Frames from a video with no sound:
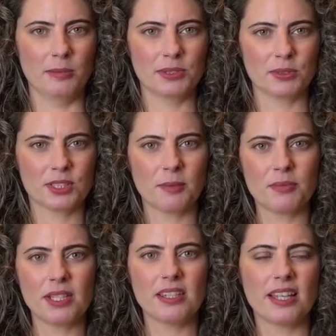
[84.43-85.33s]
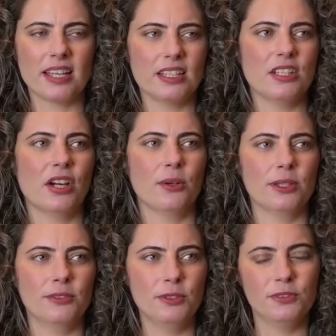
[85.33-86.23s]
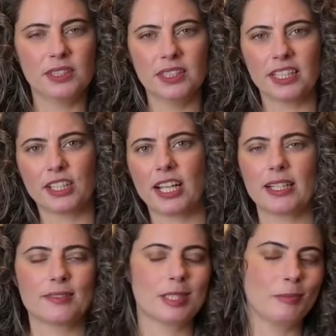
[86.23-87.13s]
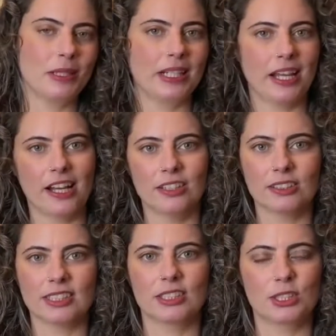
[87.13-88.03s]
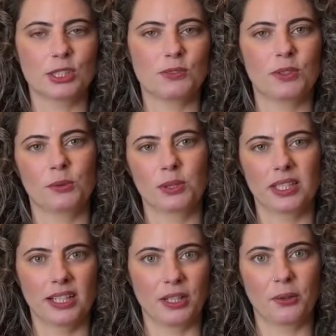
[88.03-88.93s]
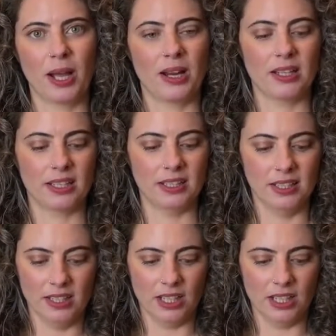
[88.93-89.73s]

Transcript: So something that, you know, if you feel like you're kind of spinning out and you just feel really ungrounded,